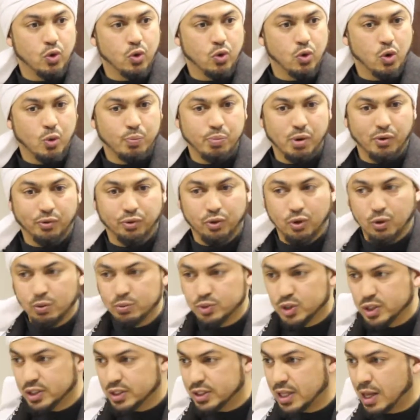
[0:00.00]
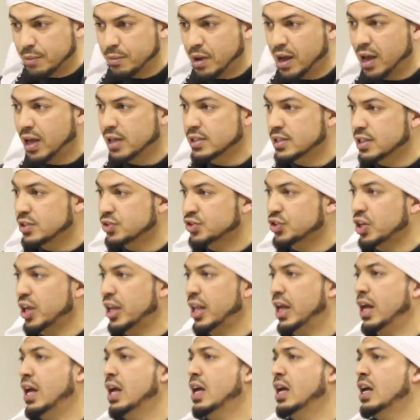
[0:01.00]
who performs his namaz, his
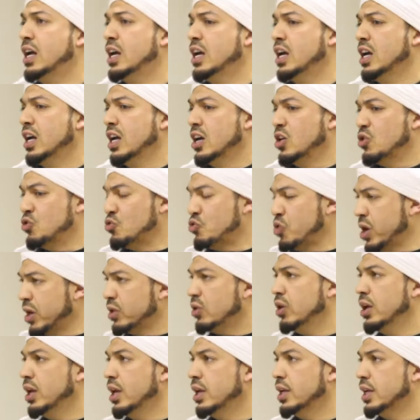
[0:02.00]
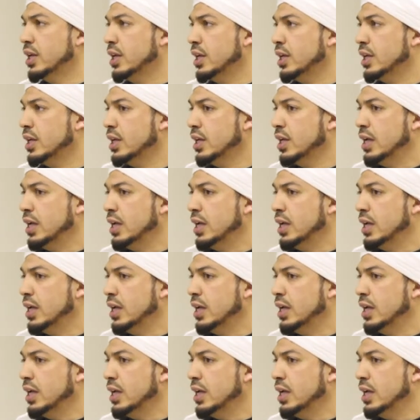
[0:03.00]
salah regularly,